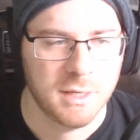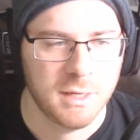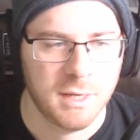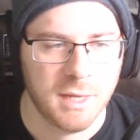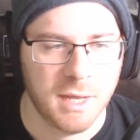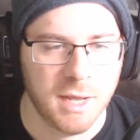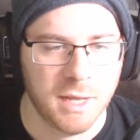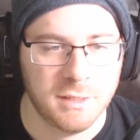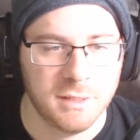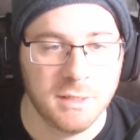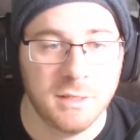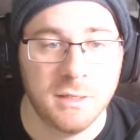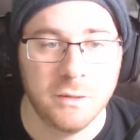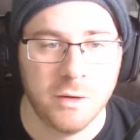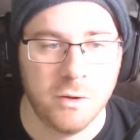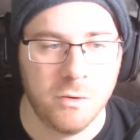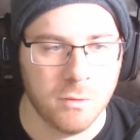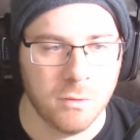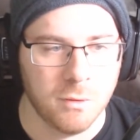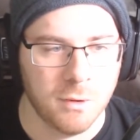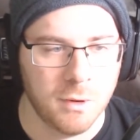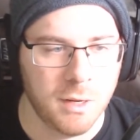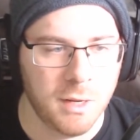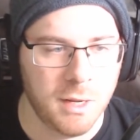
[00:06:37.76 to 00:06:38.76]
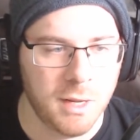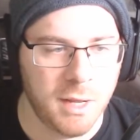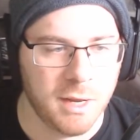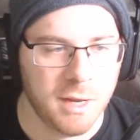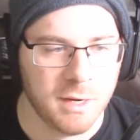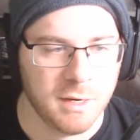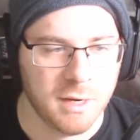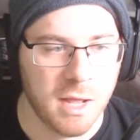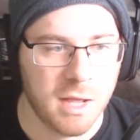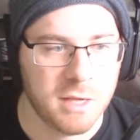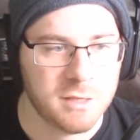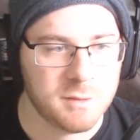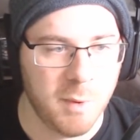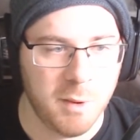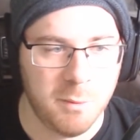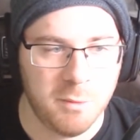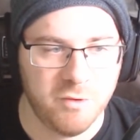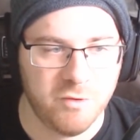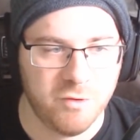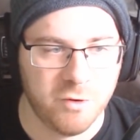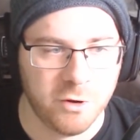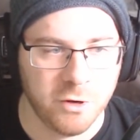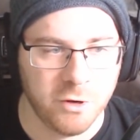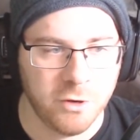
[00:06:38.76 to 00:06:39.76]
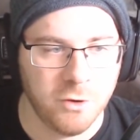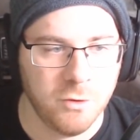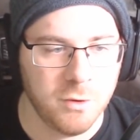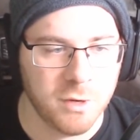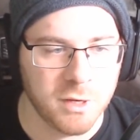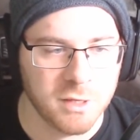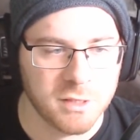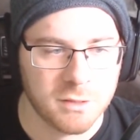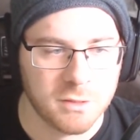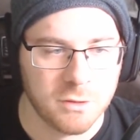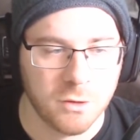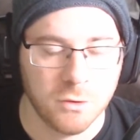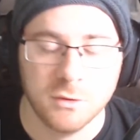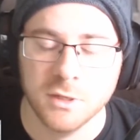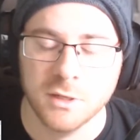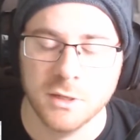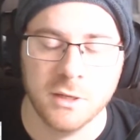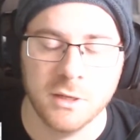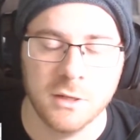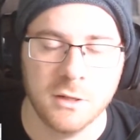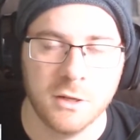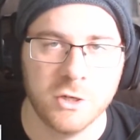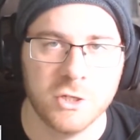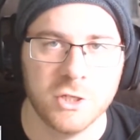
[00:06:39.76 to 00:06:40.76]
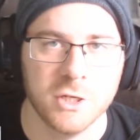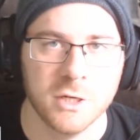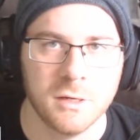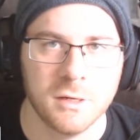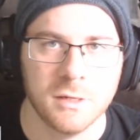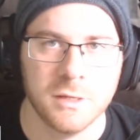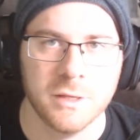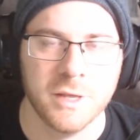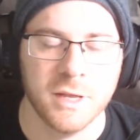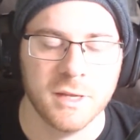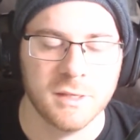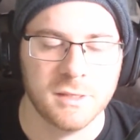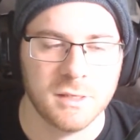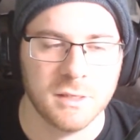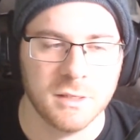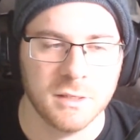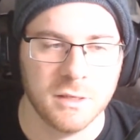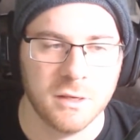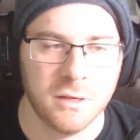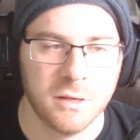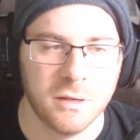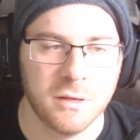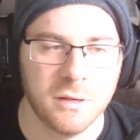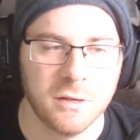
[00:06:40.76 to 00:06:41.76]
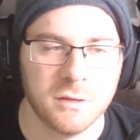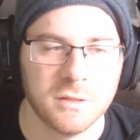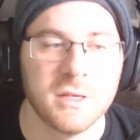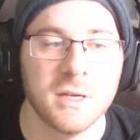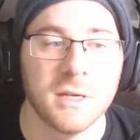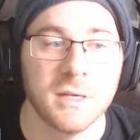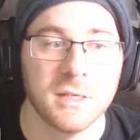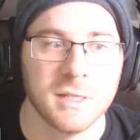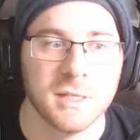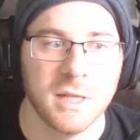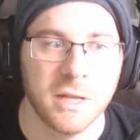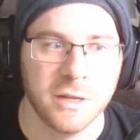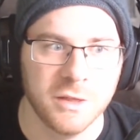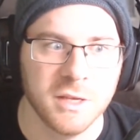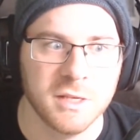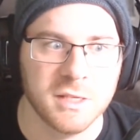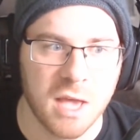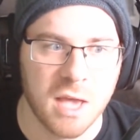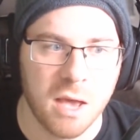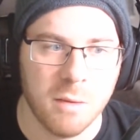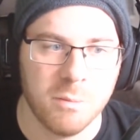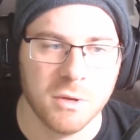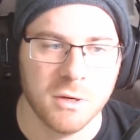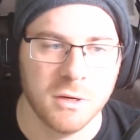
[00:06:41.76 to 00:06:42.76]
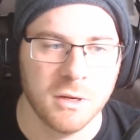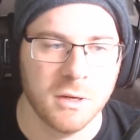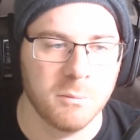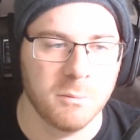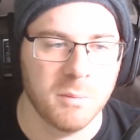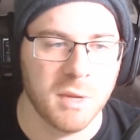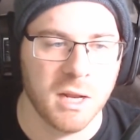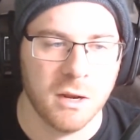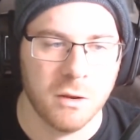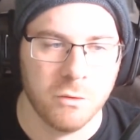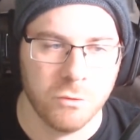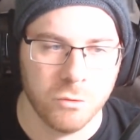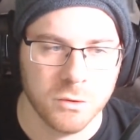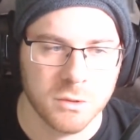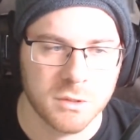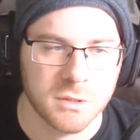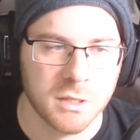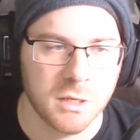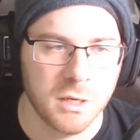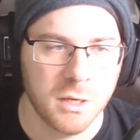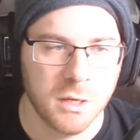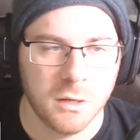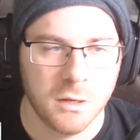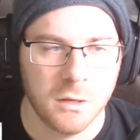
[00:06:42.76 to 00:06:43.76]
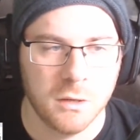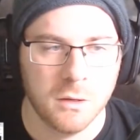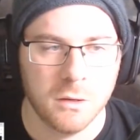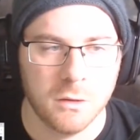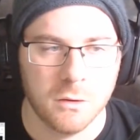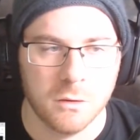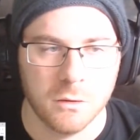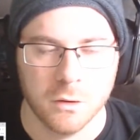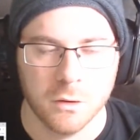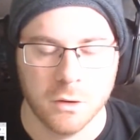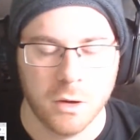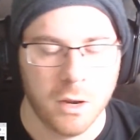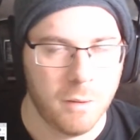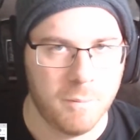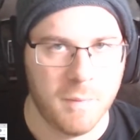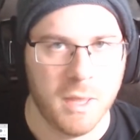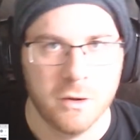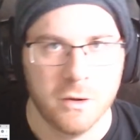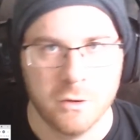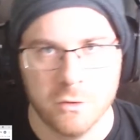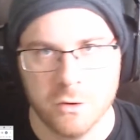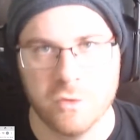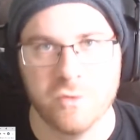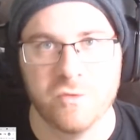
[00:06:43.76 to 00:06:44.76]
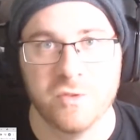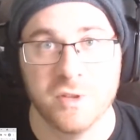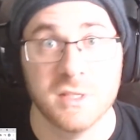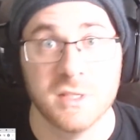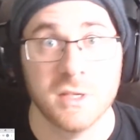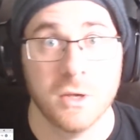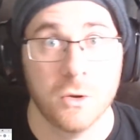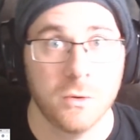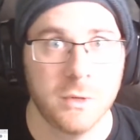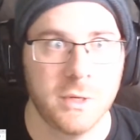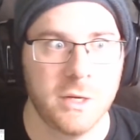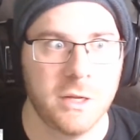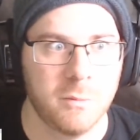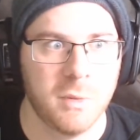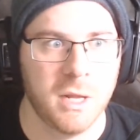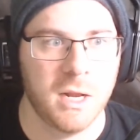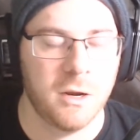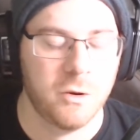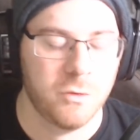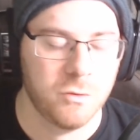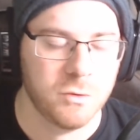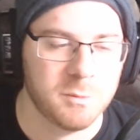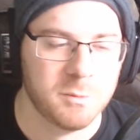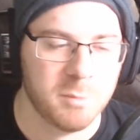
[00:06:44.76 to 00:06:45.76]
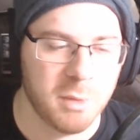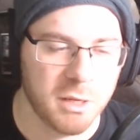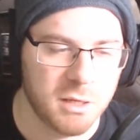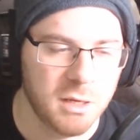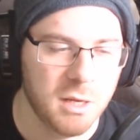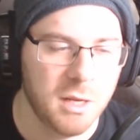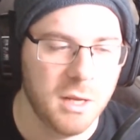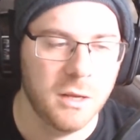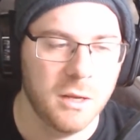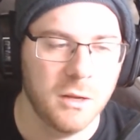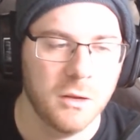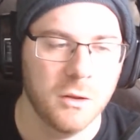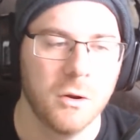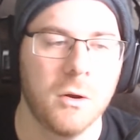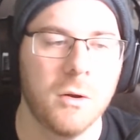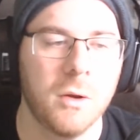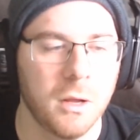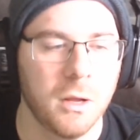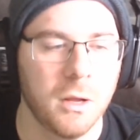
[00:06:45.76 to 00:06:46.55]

I didn't know. And guys, maybe for you it's totally logical that things like this happen in Belarus. Or I don't know if it's only in Belarus, but you know,